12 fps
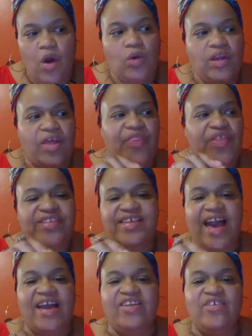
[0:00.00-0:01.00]
only this
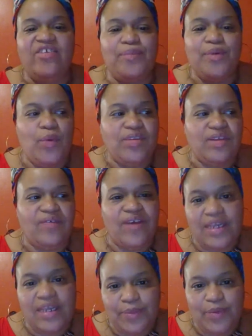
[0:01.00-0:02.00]
kind of blue was
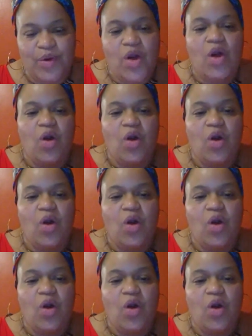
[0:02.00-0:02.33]
available,